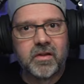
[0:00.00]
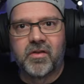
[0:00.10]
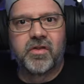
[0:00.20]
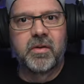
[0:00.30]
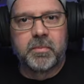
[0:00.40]

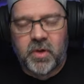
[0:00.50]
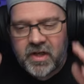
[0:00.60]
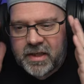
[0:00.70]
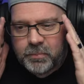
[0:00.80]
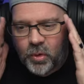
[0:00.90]
Doesn't seem to put
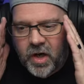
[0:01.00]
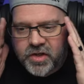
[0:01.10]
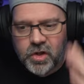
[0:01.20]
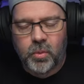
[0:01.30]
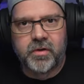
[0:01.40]
any
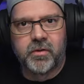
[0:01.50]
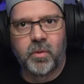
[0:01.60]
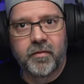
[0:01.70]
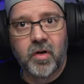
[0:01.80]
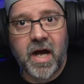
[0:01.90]
pressure
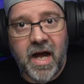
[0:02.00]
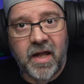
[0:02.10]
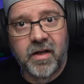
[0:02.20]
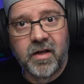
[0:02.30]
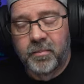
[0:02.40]
whatsoever
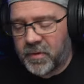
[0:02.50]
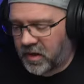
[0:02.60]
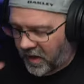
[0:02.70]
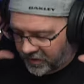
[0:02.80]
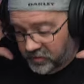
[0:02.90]
on my
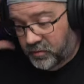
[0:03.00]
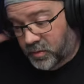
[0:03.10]
glasses,